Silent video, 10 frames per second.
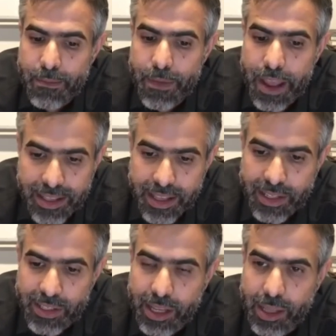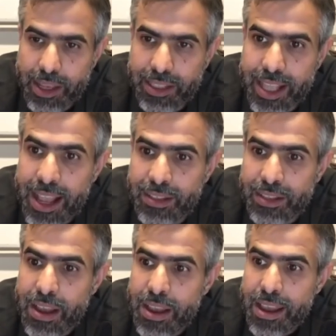interesting things,
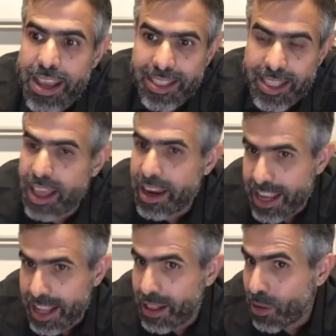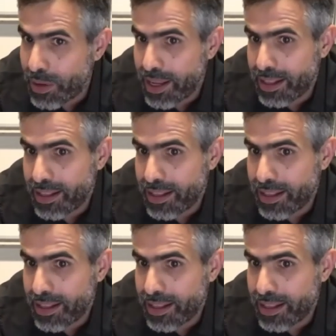that is the real local